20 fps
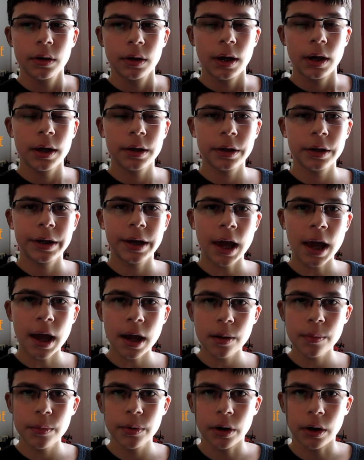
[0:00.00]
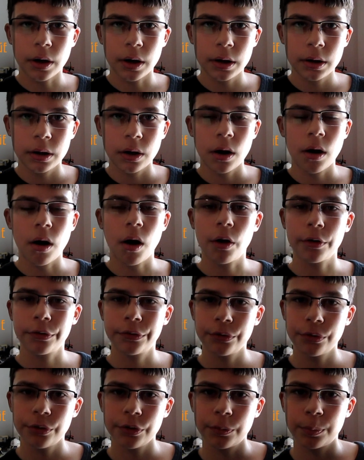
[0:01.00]
And the camera
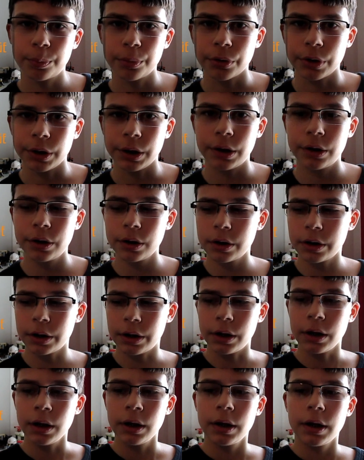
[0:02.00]
also is pretty good.